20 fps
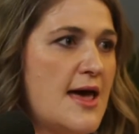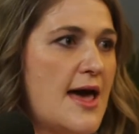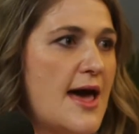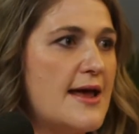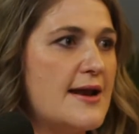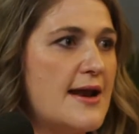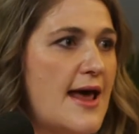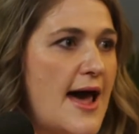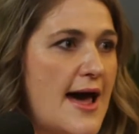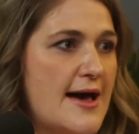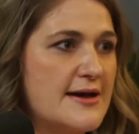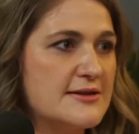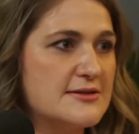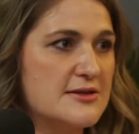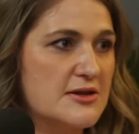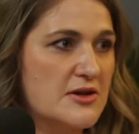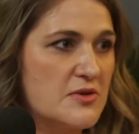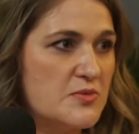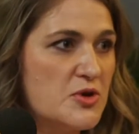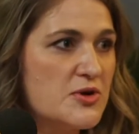And as
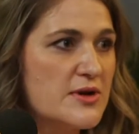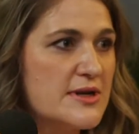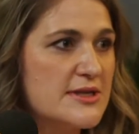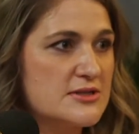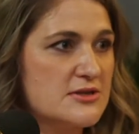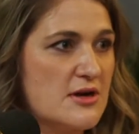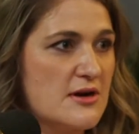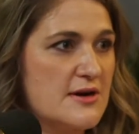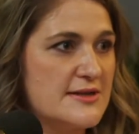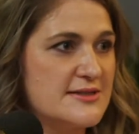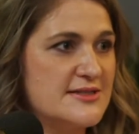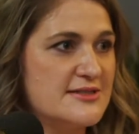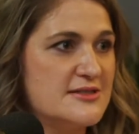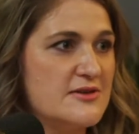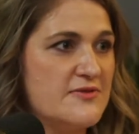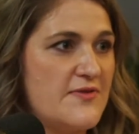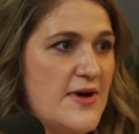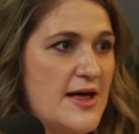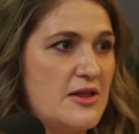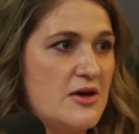the community started to
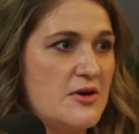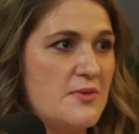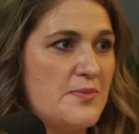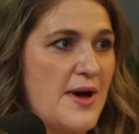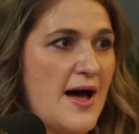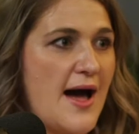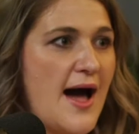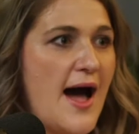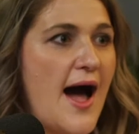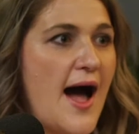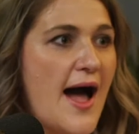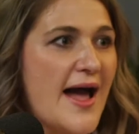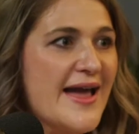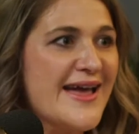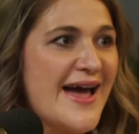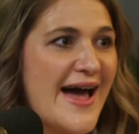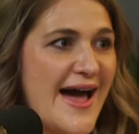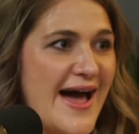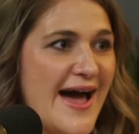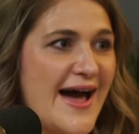develop, I
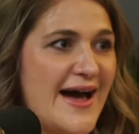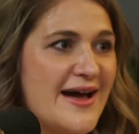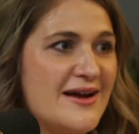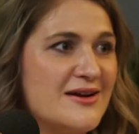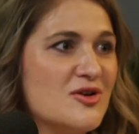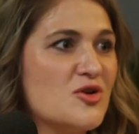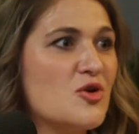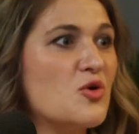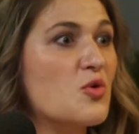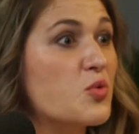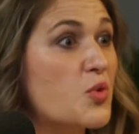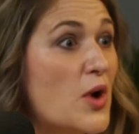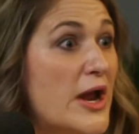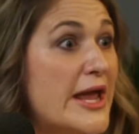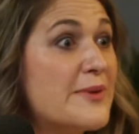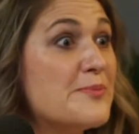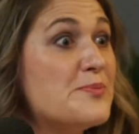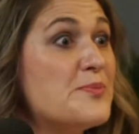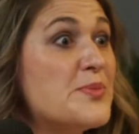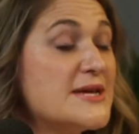had
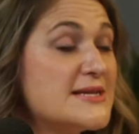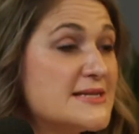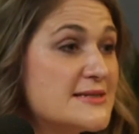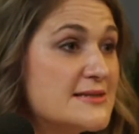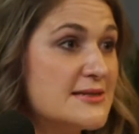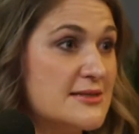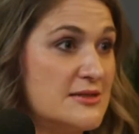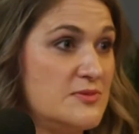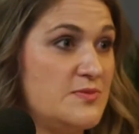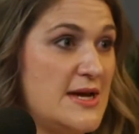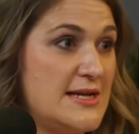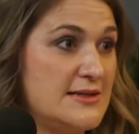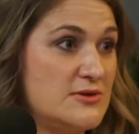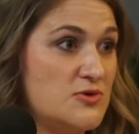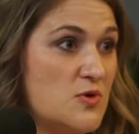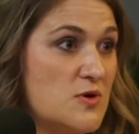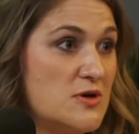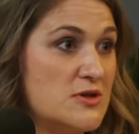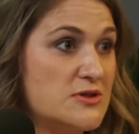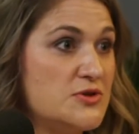great business
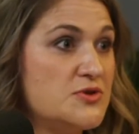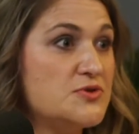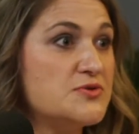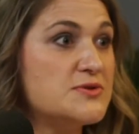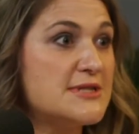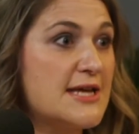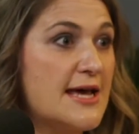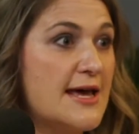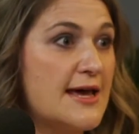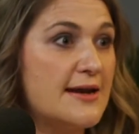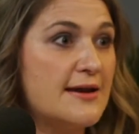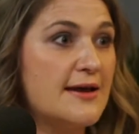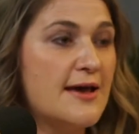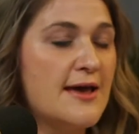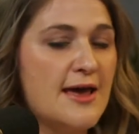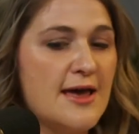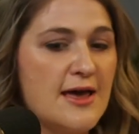mentors who said,